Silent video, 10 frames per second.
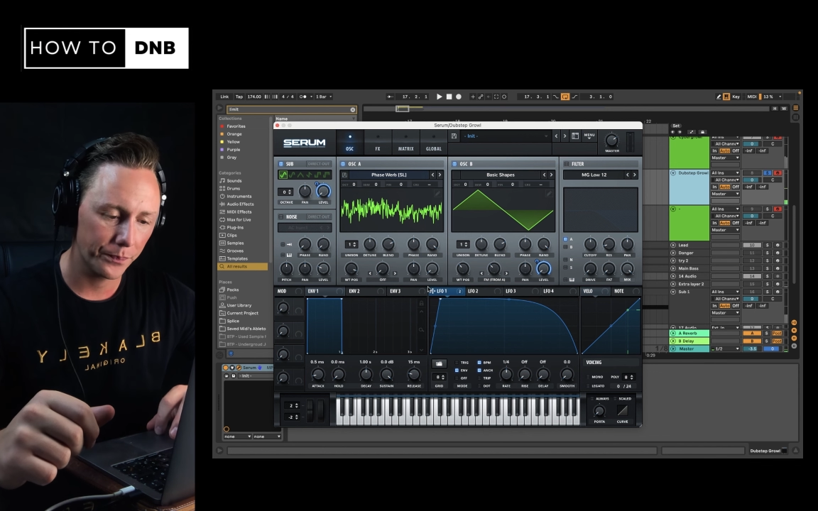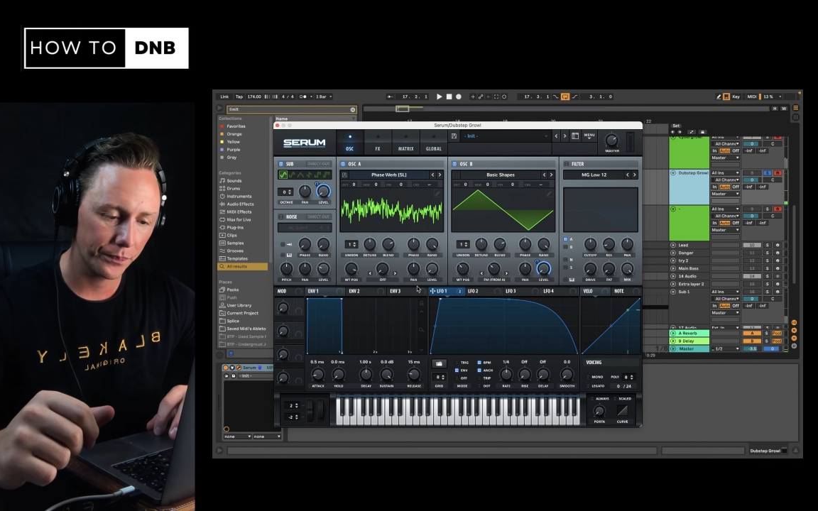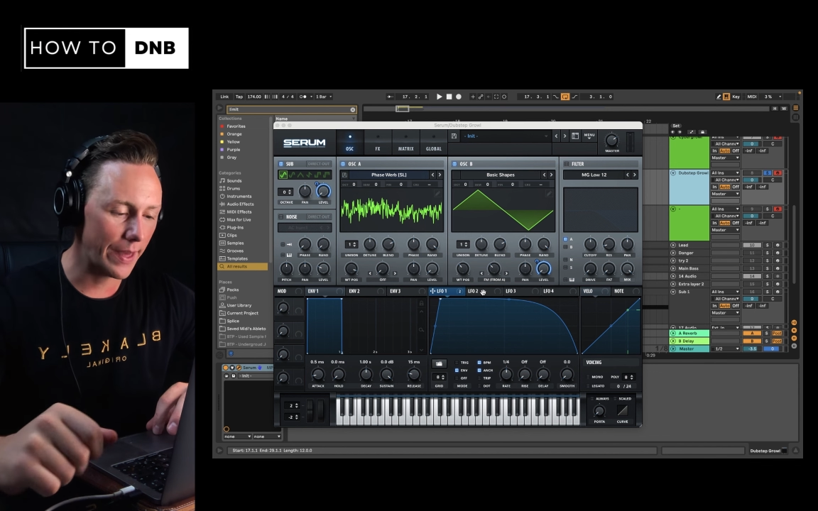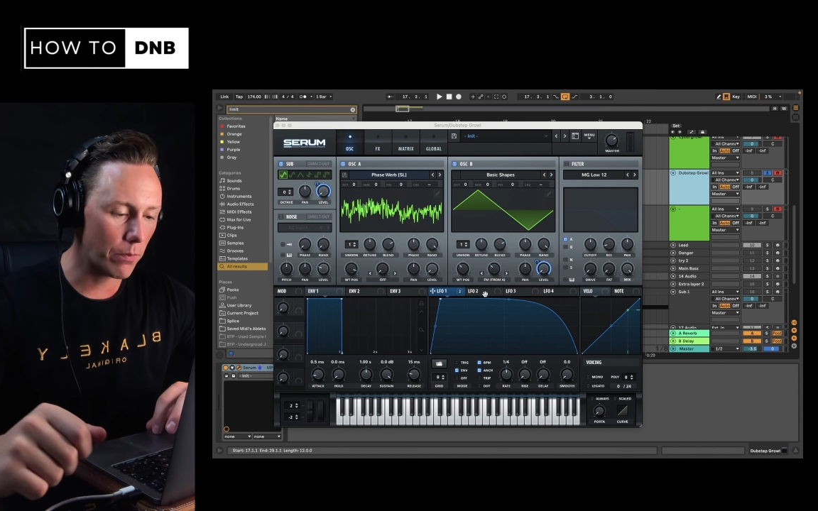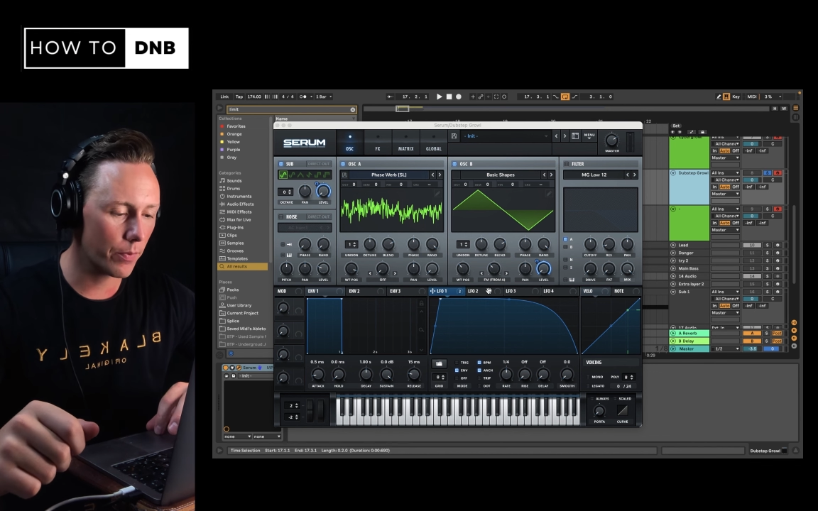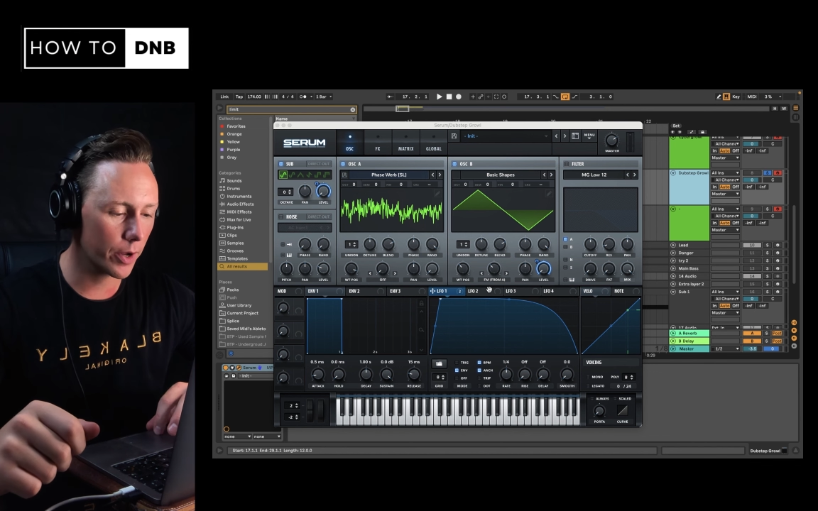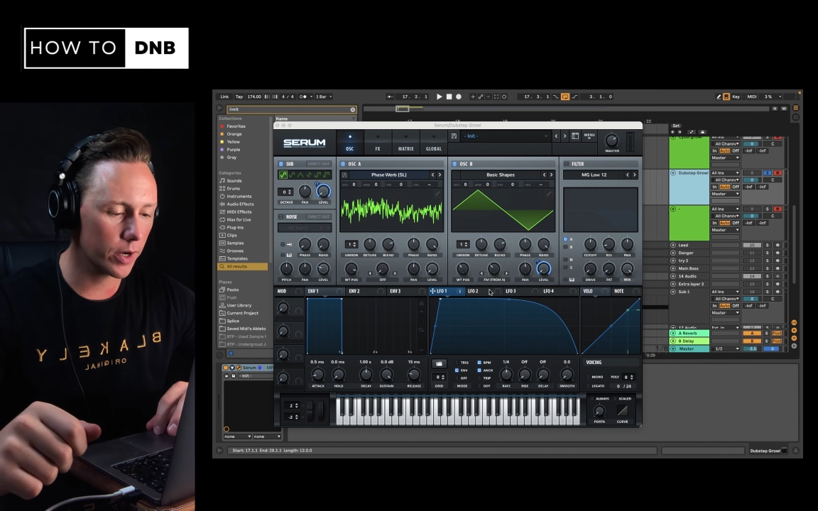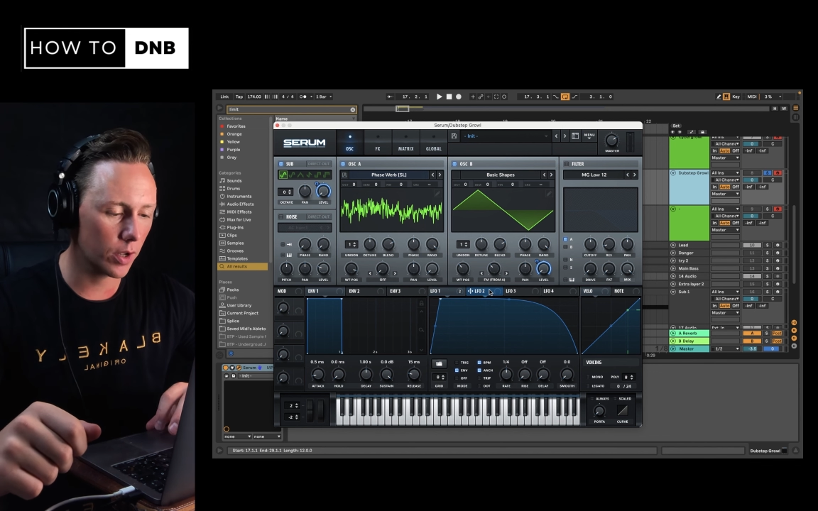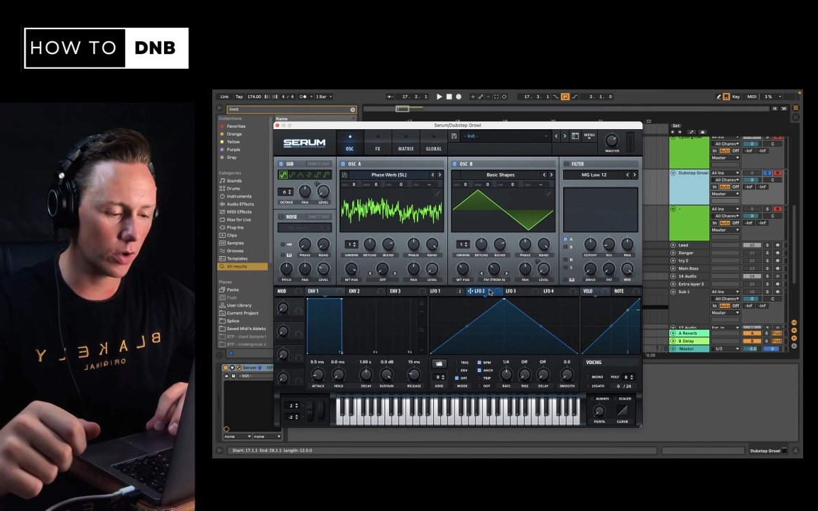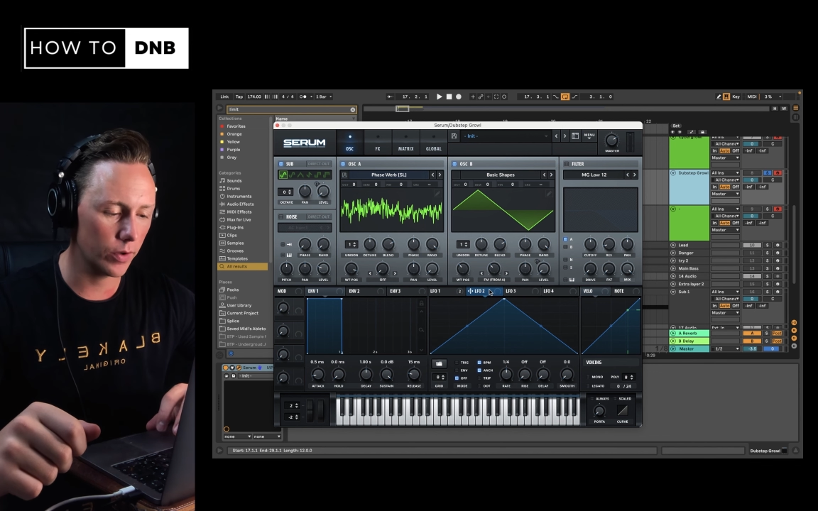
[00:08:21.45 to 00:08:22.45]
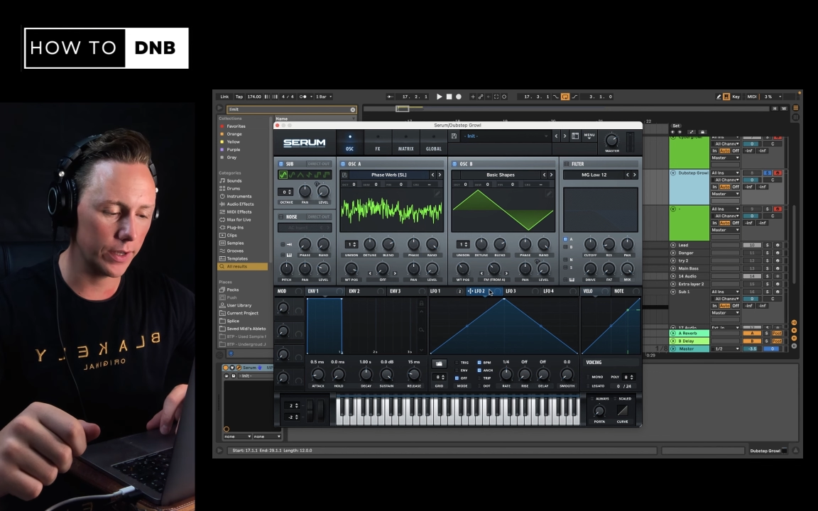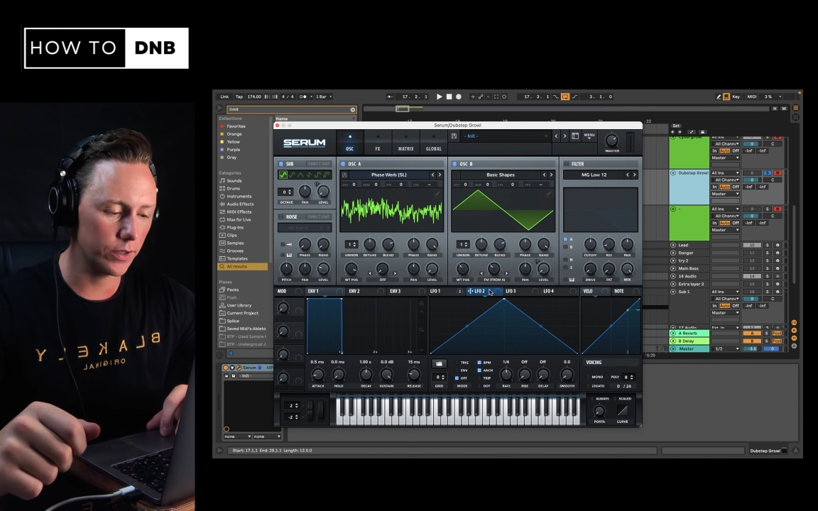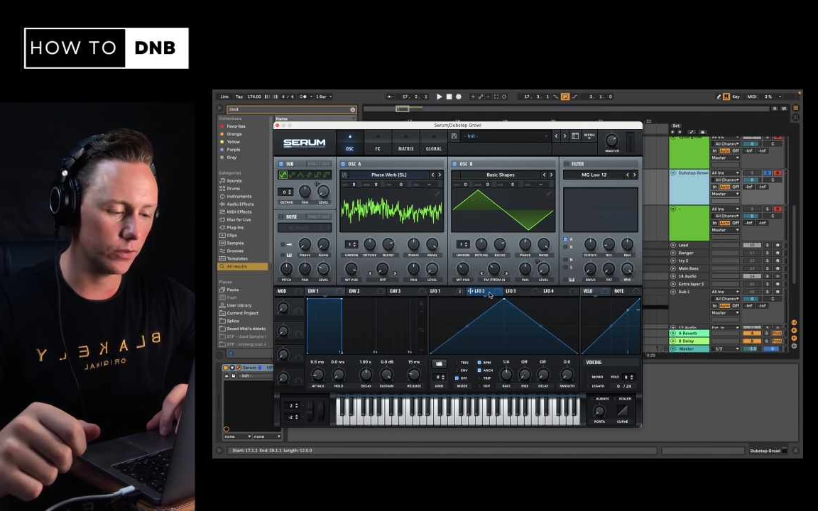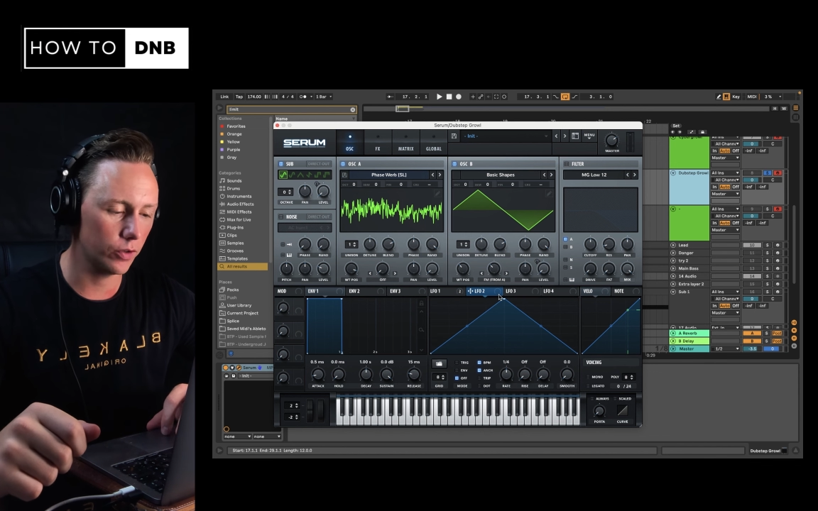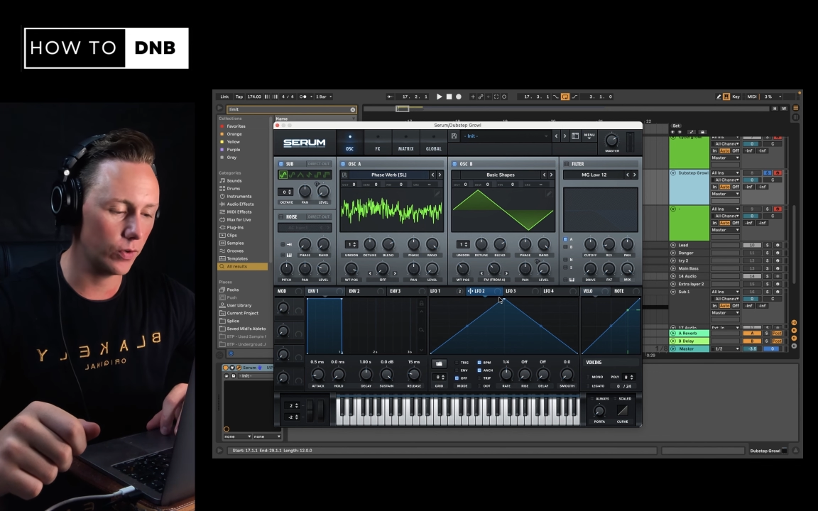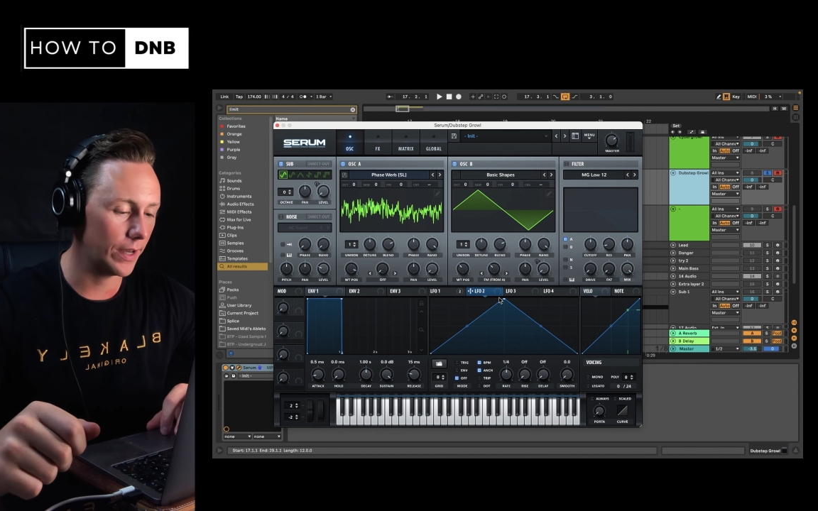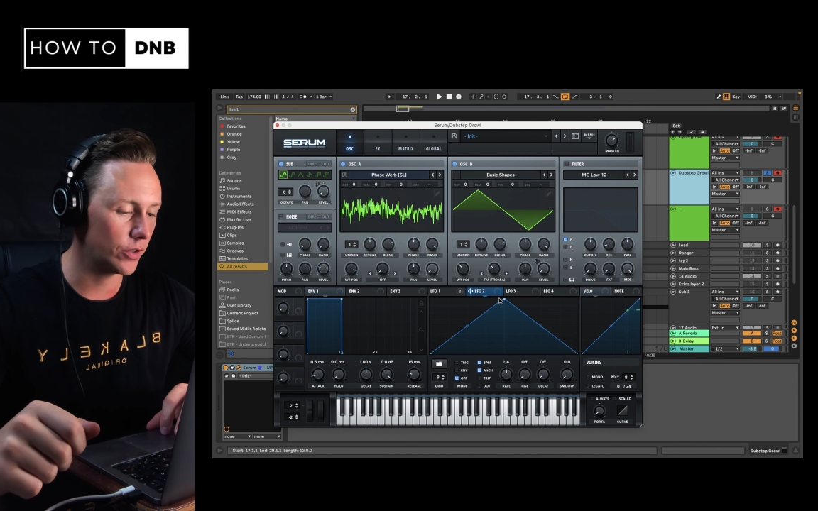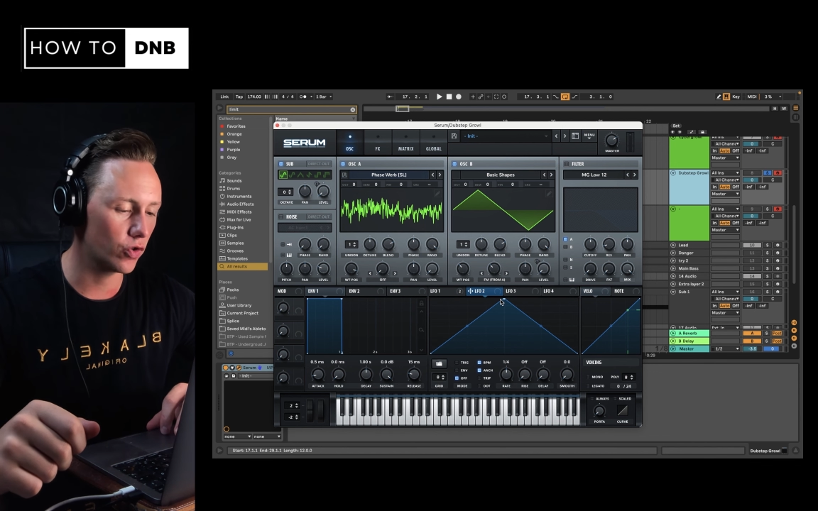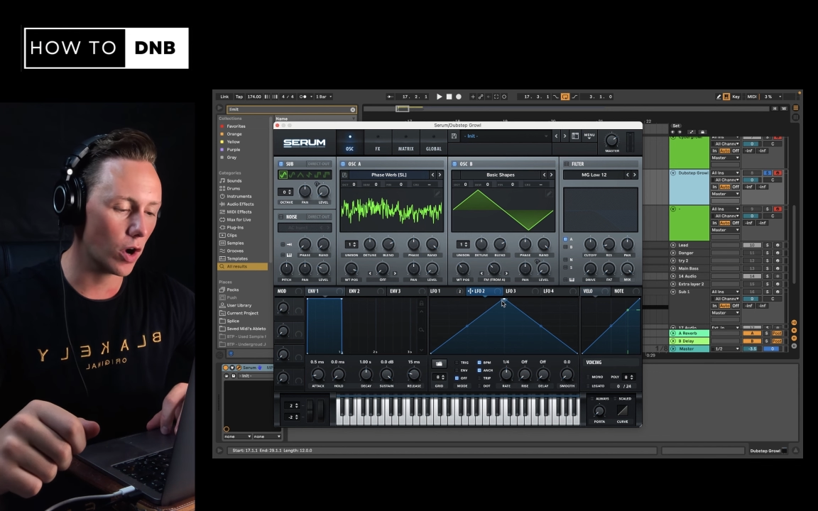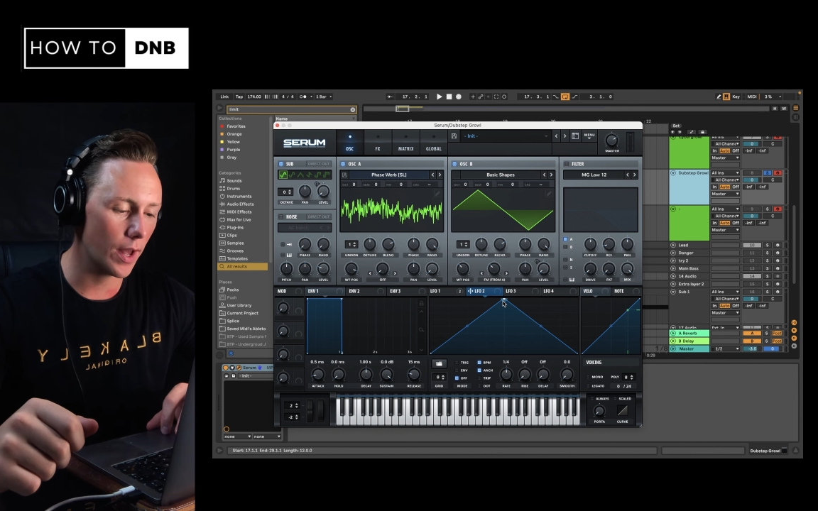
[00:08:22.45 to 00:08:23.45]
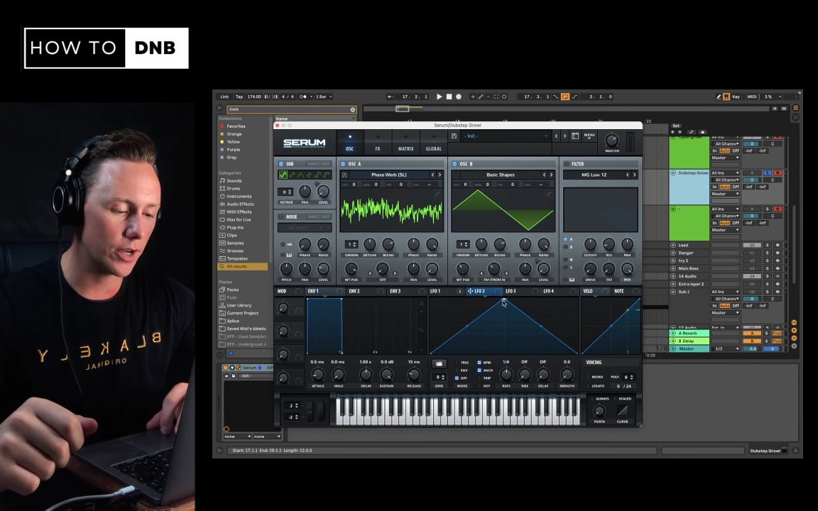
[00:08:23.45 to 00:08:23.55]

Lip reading: then what we're going to do is draw